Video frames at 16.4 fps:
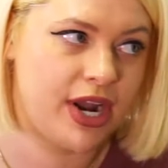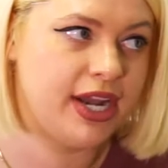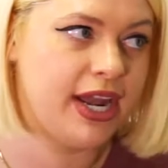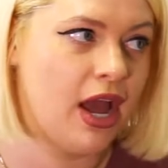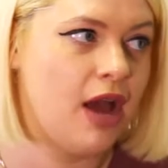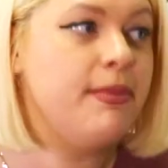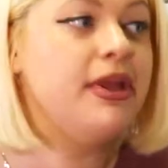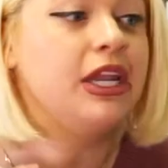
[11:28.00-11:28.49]

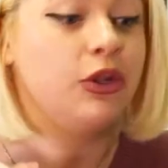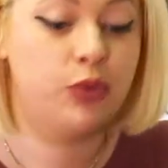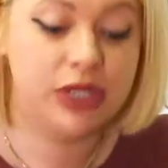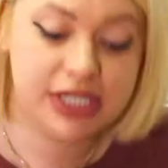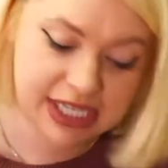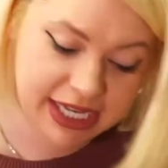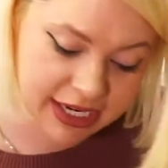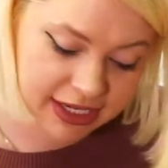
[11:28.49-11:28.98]
now. I'm in
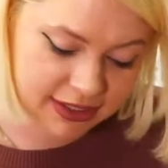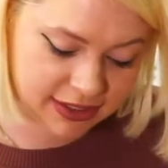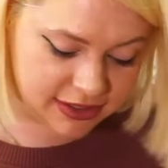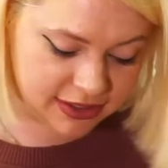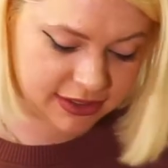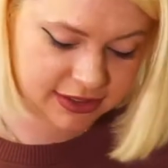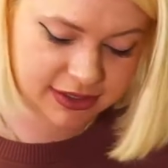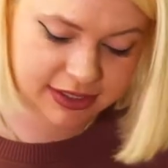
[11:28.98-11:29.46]
Louisiana.
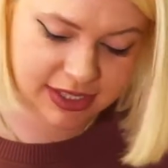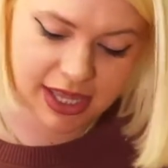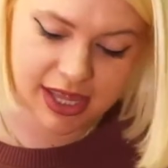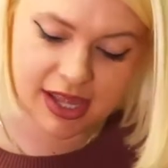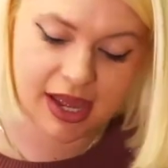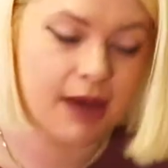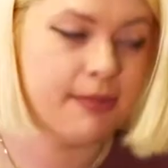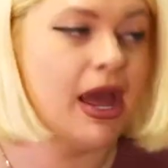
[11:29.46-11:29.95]

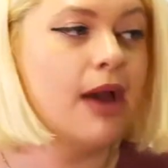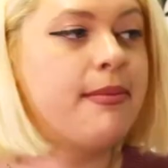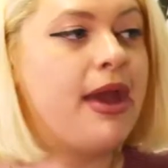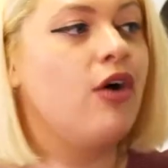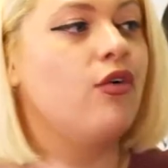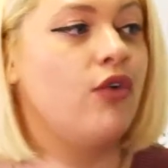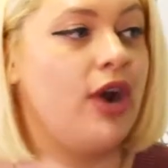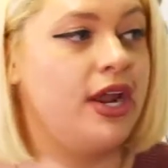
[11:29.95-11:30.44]
I'm
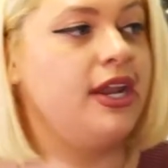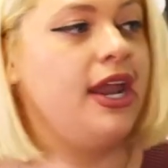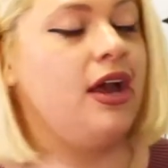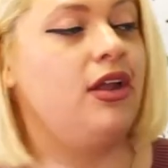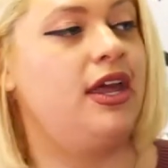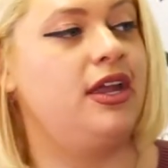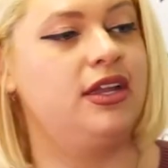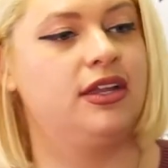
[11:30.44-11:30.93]
out right
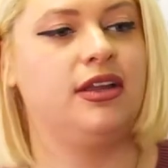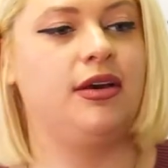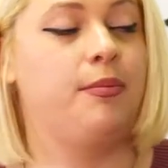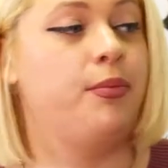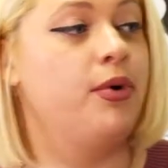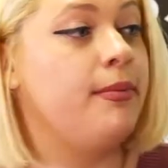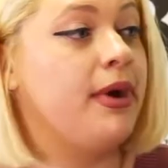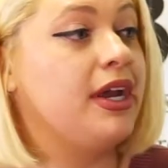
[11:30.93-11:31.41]
now. Like, I
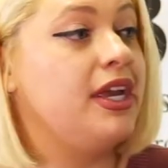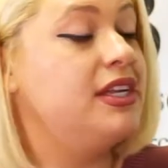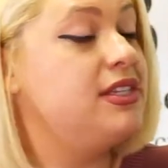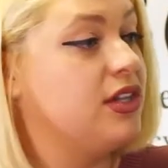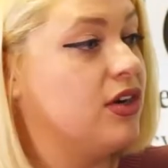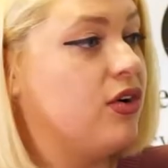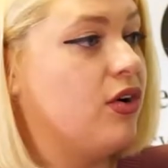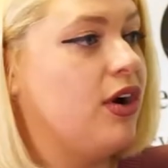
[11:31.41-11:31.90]
put my kids
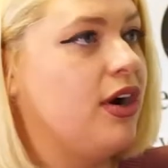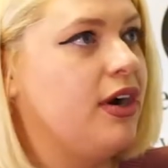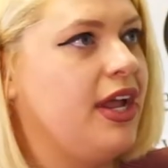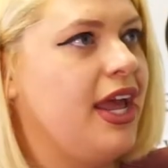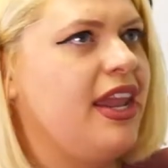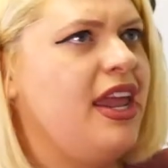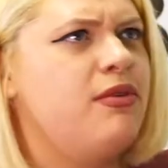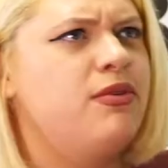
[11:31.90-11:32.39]
in the car
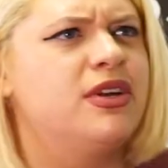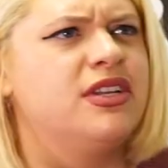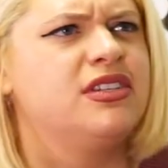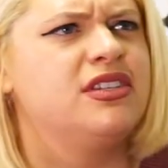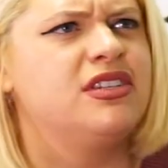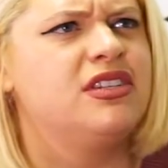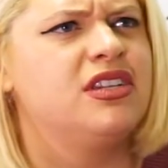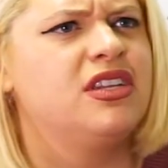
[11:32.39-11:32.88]
and they
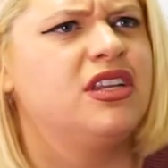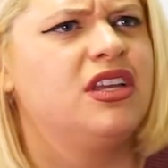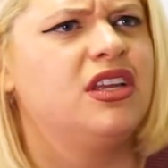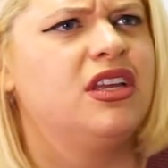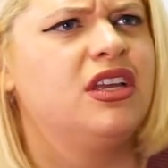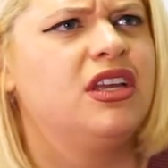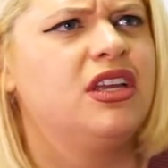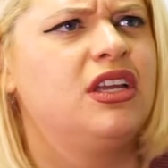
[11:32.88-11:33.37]
was
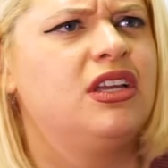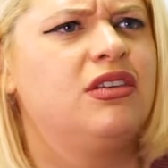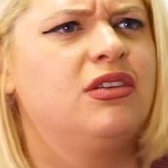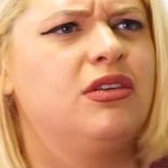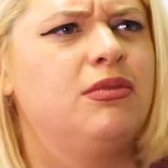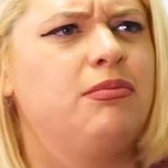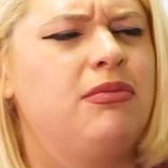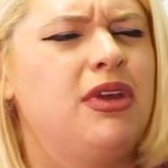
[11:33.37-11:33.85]

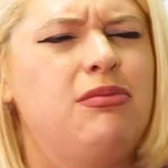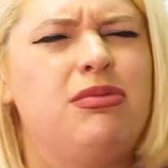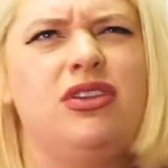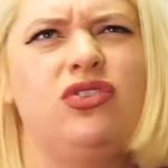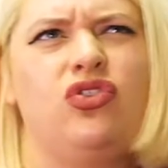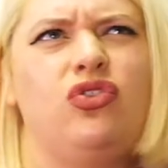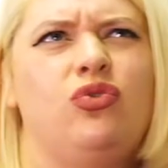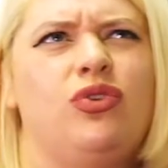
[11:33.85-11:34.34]
maybe
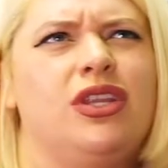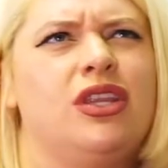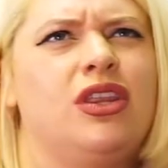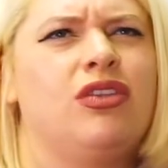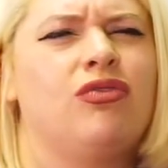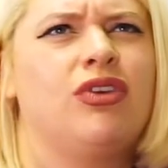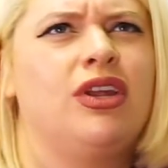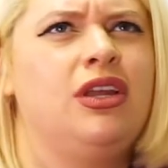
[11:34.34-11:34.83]
2 and
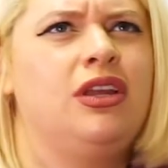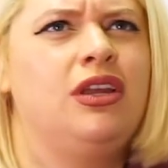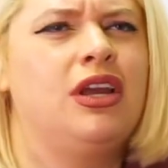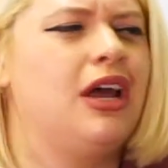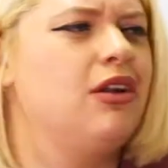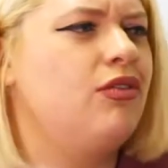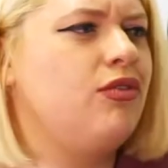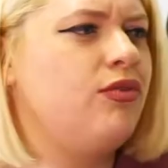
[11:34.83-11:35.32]
3.
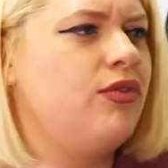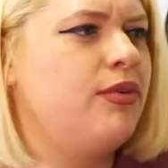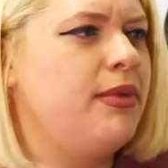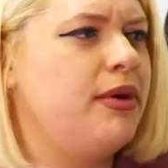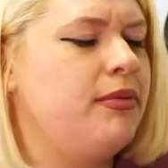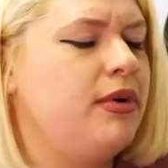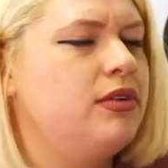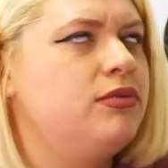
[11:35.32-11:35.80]
I don't
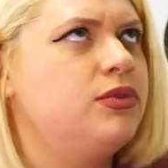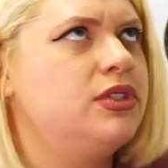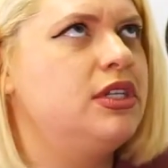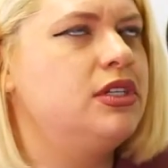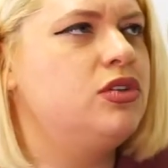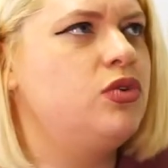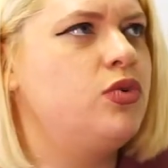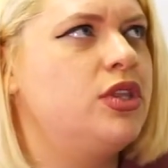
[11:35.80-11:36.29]
remember. Was
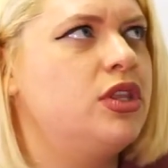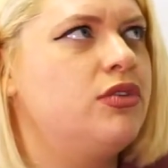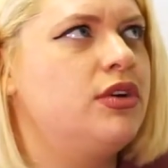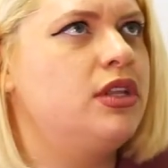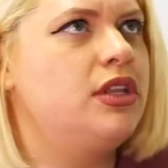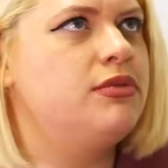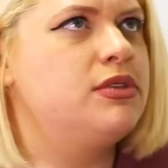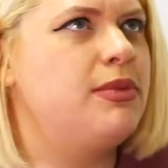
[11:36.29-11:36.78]
it 2 and
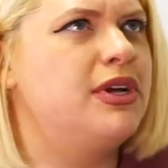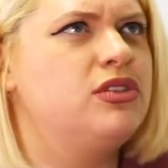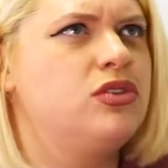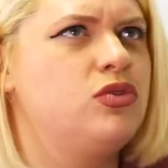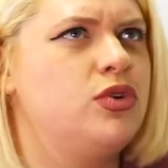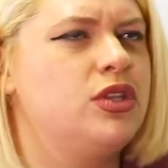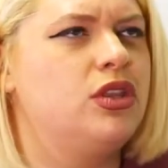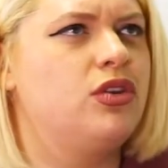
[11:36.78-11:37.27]
3? It was about
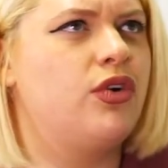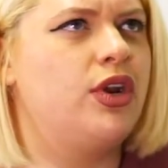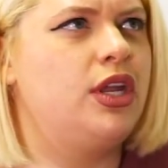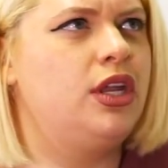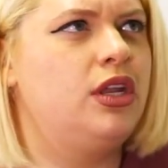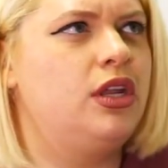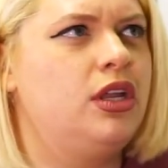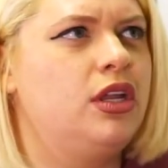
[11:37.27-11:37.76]
2 and
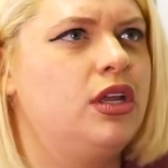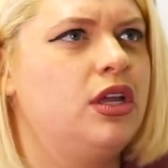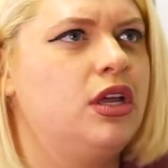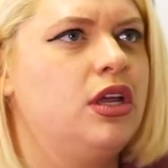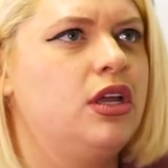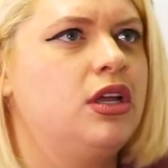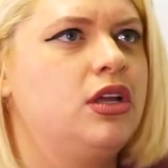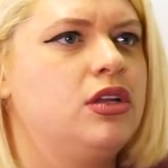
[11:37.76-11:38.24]
3.
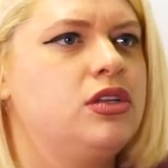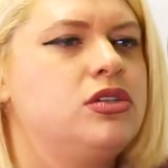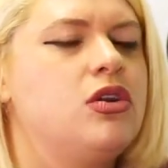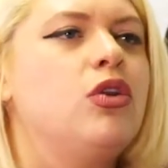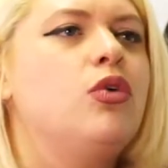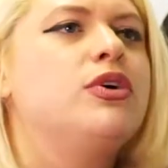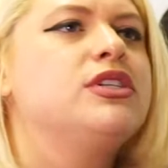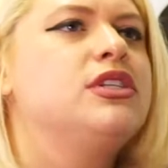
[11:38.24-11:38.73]

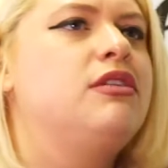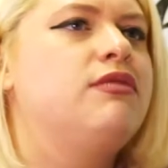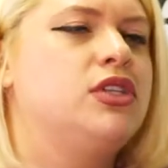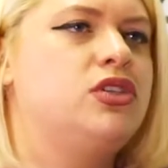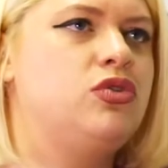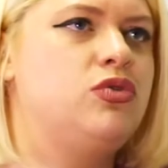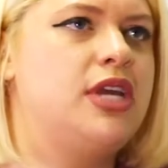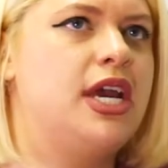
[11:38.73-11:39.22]
Solo wasn't even
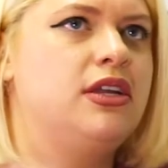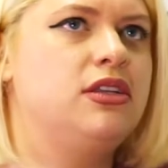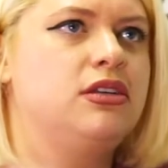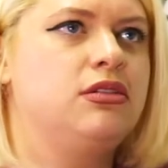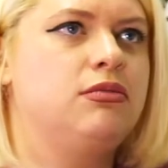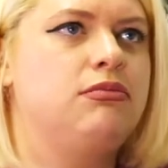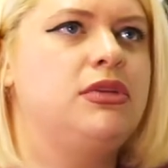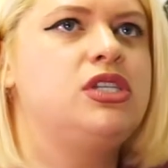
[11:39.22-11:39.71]
2 yet.
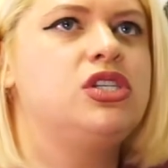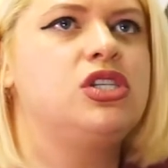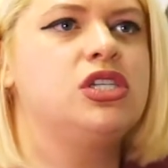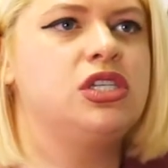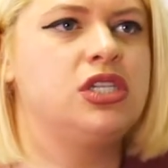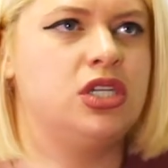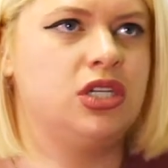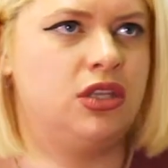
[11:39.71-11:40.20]
Meech
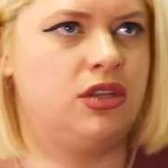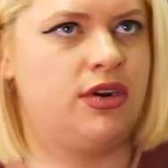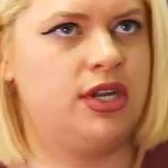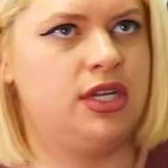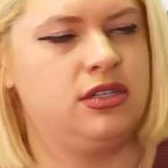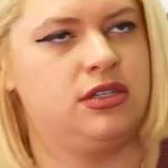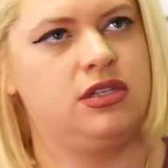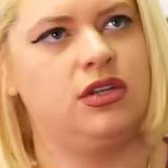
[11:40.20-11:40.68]
just turned
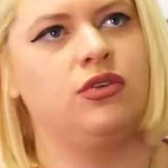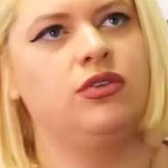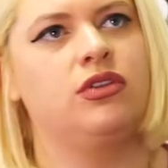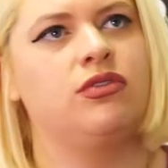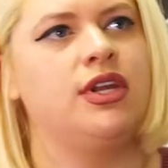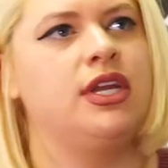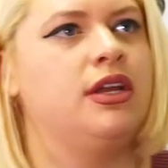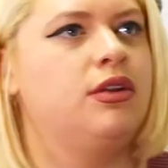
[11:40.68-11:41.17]
3. So
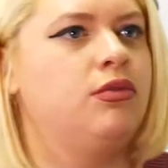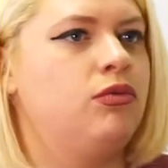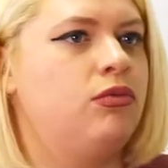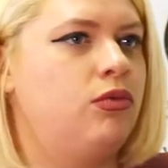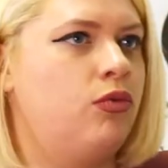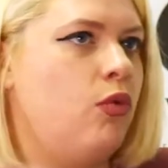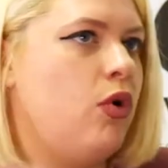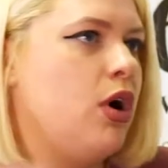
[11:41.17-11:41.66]
3 and